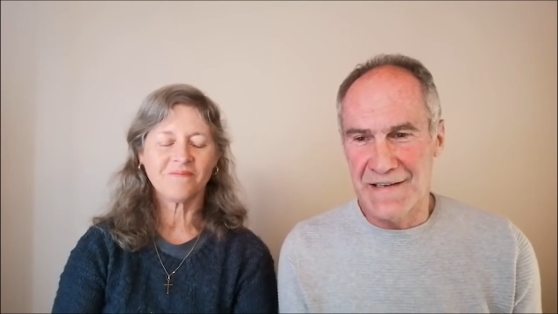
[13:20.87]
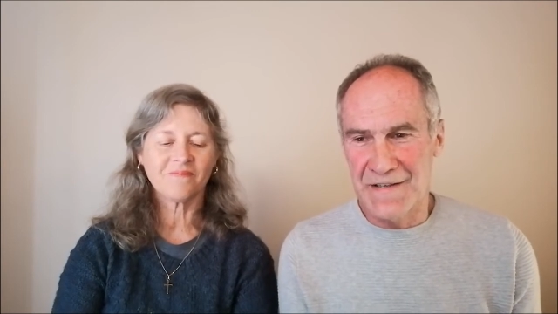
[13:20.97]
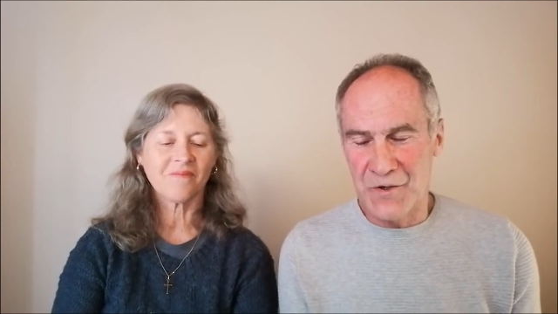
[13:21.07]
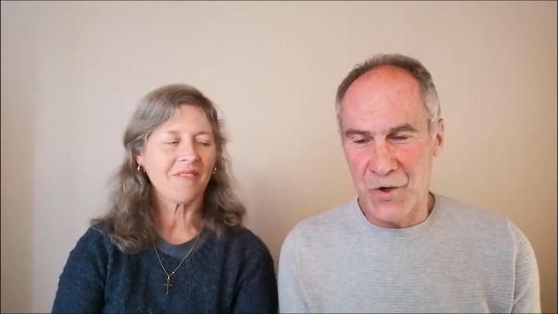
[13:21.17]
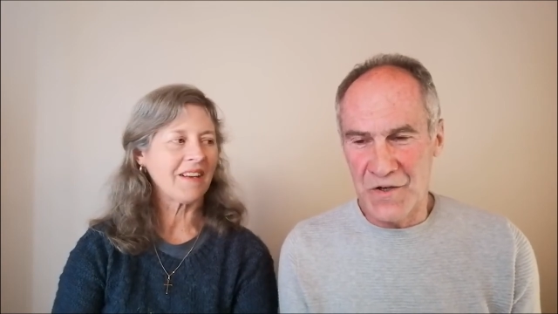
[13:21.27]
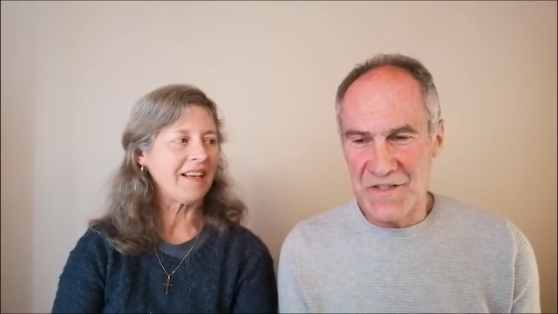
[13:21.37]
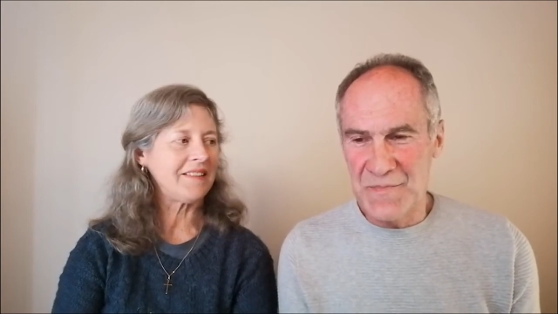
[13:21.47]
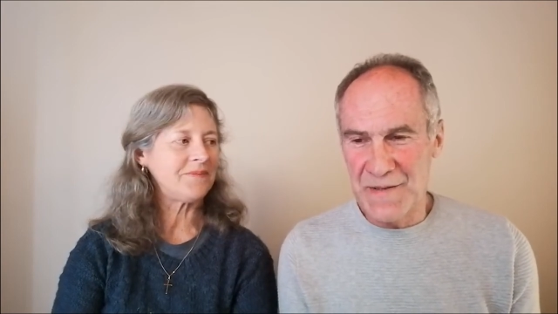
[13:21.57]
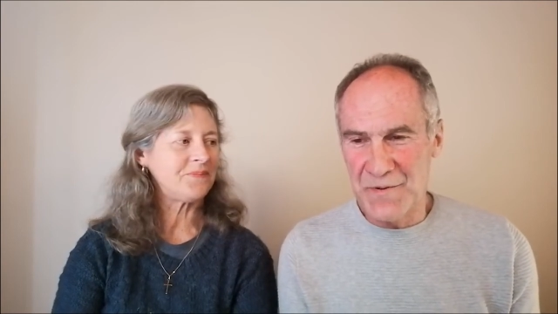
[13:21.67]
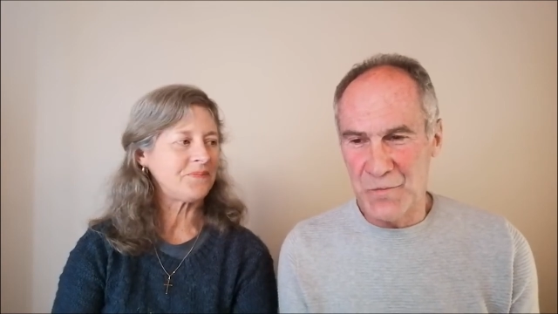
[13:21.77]
Speaker 1: And uh, God's
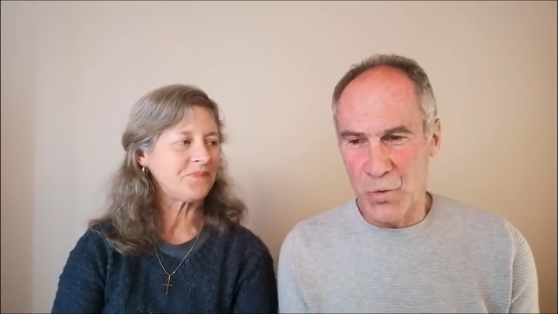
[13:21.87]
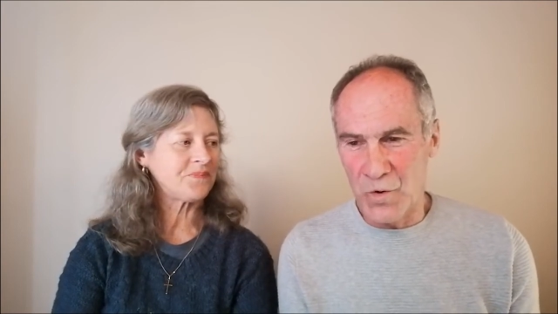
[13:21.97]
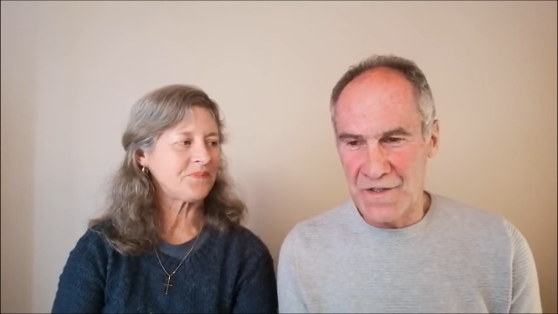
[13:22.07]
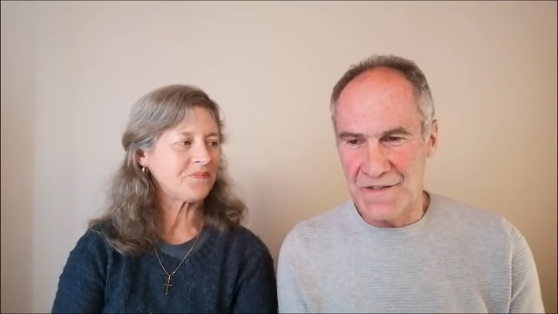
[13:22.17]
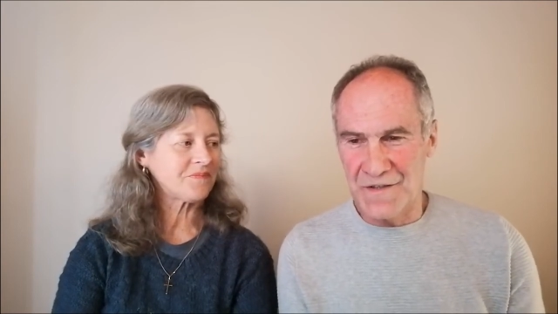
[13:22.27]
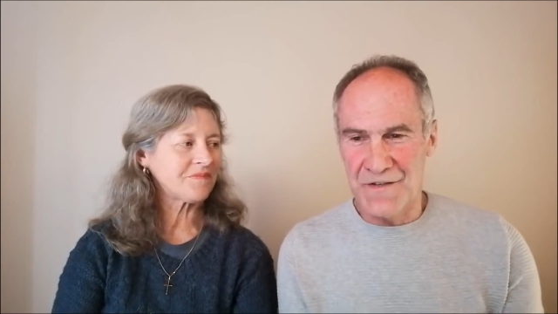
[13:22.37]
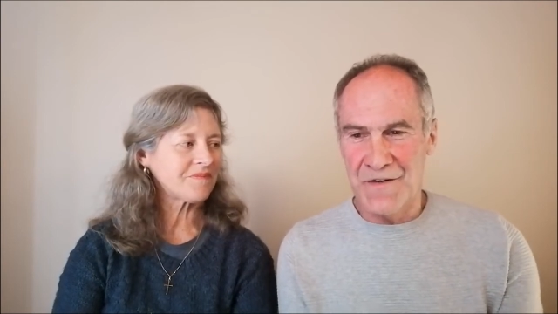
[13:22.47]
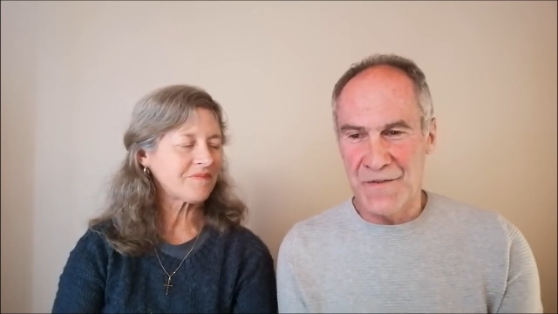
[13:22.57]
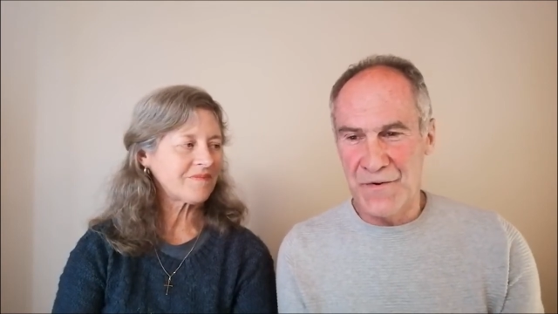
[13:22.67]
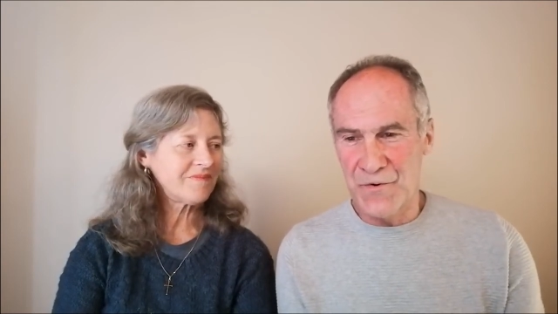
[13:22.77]
people walked, uh, you
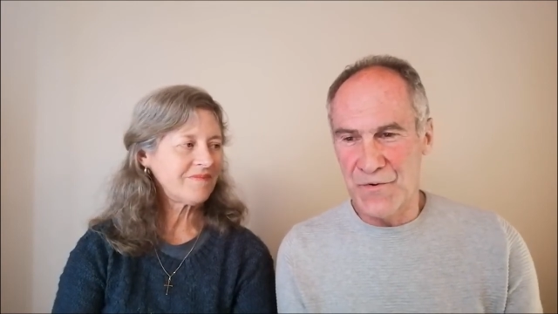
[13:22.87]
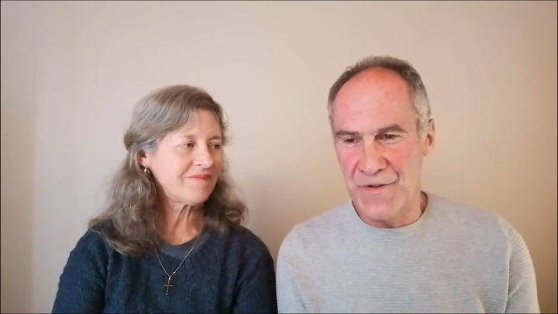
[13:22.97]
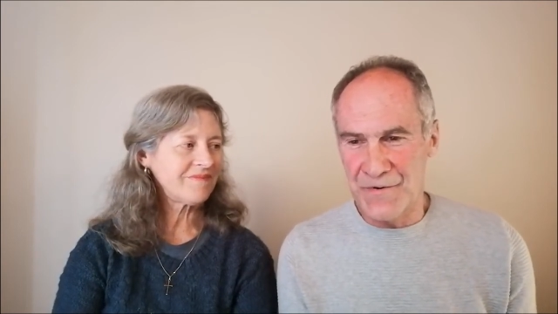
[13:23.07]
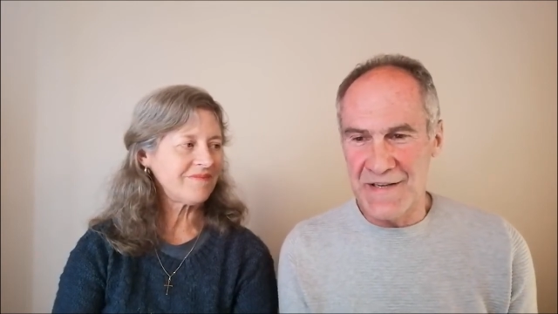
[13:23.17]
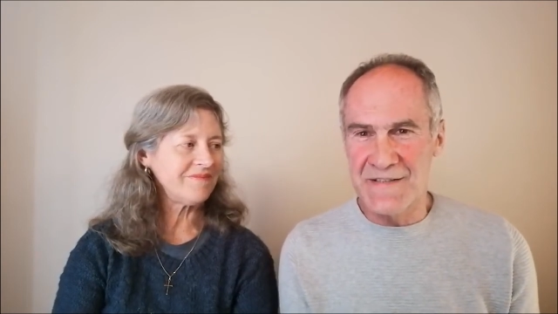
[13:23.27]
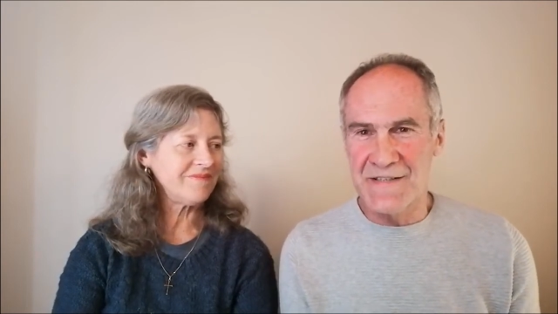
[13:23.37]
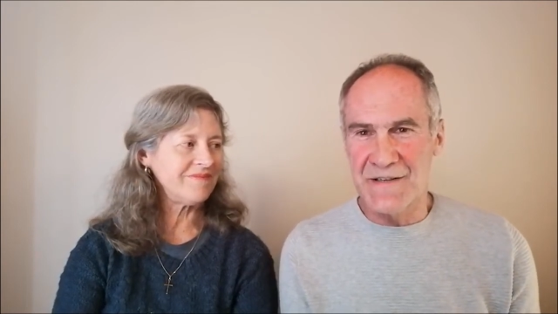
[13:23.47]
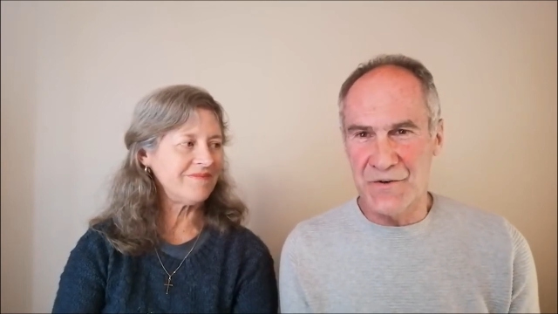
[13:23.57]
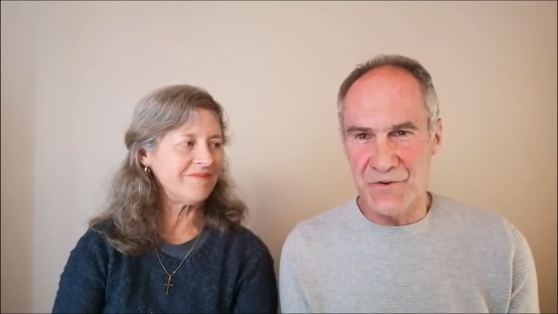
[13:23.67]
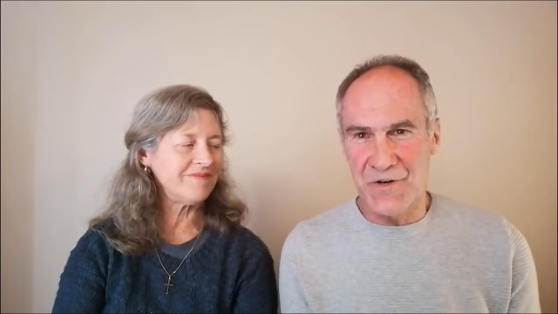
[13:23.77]
know, through the Red
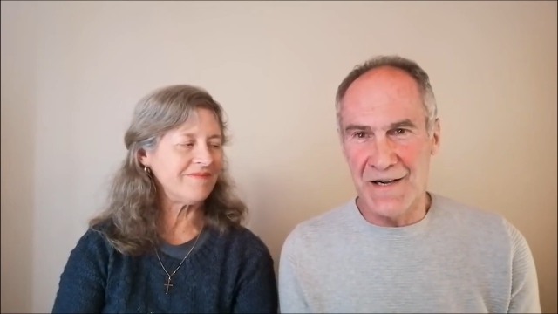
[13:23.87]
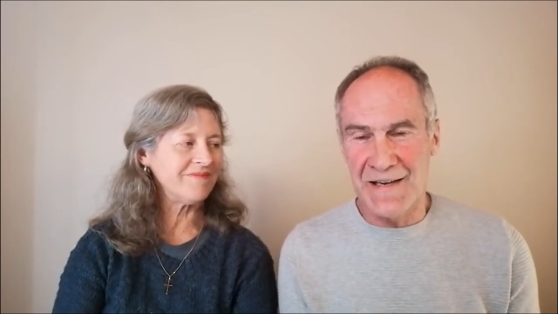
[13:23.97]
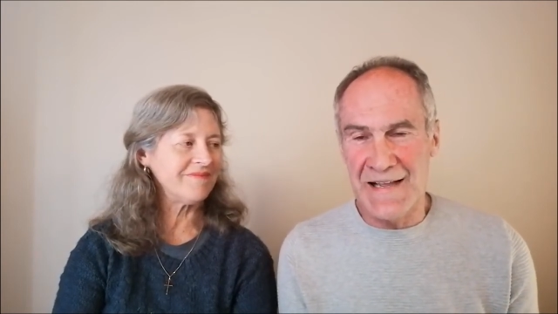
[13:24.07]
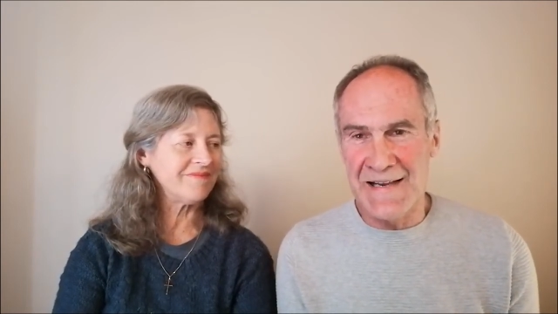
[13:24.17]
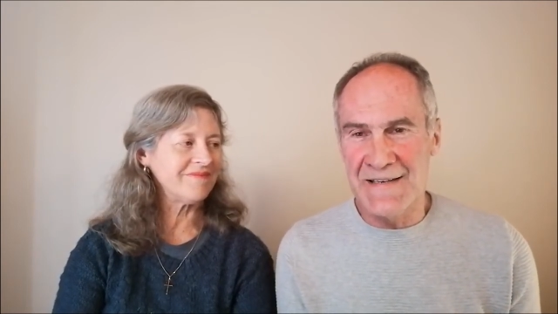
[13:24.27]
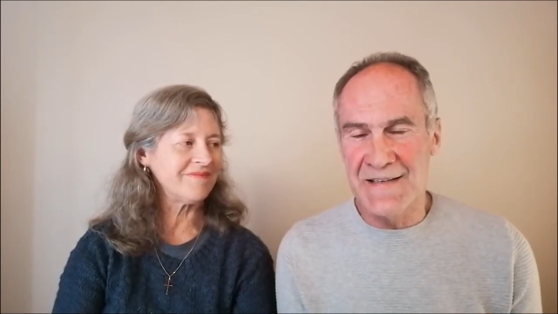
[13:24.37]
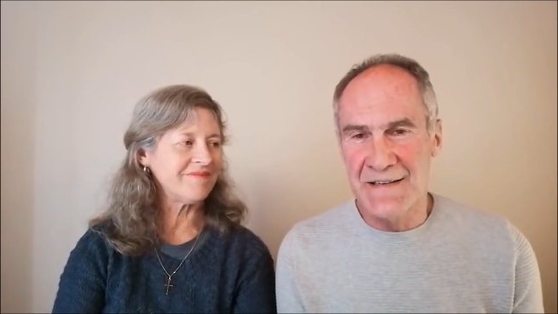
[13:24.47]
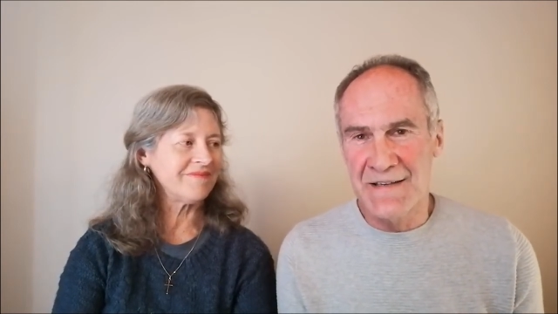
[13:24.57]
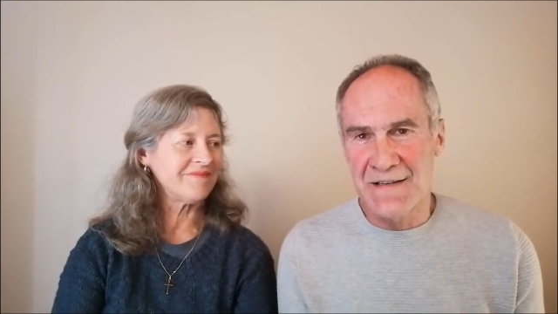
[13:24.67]
Sea on dry land.